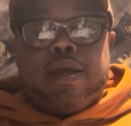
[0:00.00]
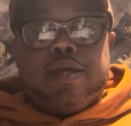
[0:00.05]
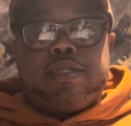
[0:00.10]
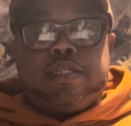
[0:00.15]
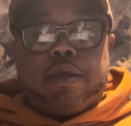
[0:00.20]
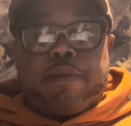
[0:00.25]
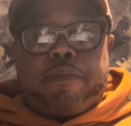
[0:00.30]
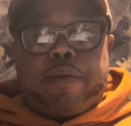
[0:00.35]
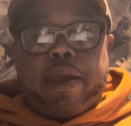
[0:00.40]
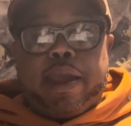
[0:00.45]

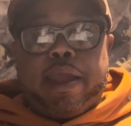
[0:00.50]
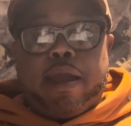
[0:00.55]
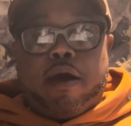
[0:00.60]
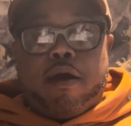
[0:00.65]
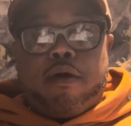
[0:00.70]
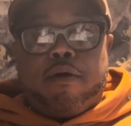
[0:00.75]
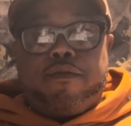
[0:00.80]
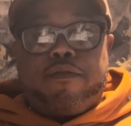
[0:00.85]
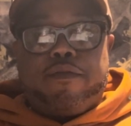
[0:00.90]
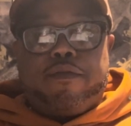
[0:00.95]
to pay
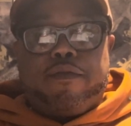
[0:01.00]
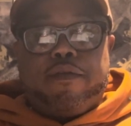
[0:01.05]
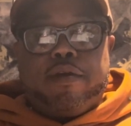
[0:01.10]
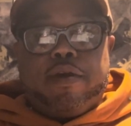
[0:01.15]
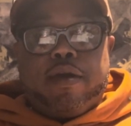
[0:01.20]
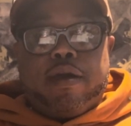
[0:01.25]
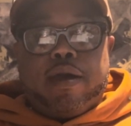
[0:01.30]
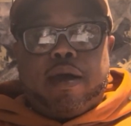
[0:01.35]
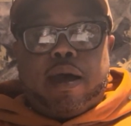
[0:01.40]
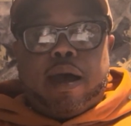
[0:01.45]
off.
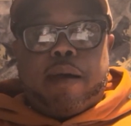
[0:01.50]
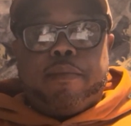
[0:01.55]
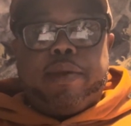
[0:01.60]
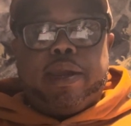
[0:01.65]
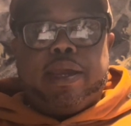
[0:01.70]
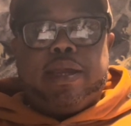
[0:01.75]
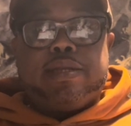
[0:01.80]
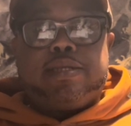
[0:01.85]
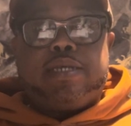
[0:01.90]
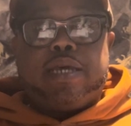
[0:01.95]

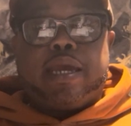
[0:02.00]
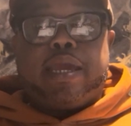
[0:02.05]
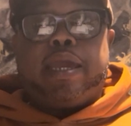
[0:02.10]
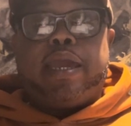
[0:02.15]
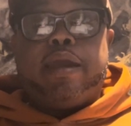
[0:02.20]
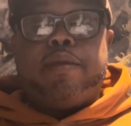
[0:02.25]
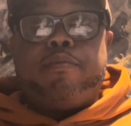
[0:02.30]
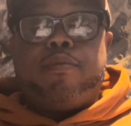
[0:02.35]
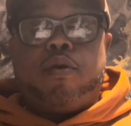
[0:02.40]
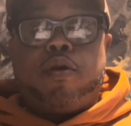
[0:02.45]
To
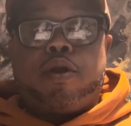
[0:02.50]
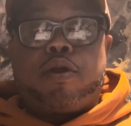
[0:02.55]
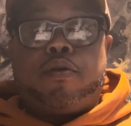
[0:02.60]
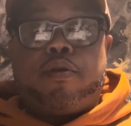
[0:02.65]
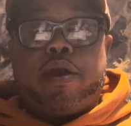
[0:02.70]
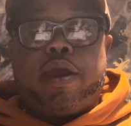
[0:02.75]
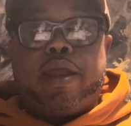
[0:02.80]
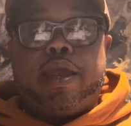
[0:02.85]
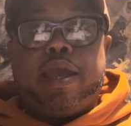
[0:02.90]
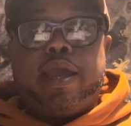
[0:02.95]
get more credit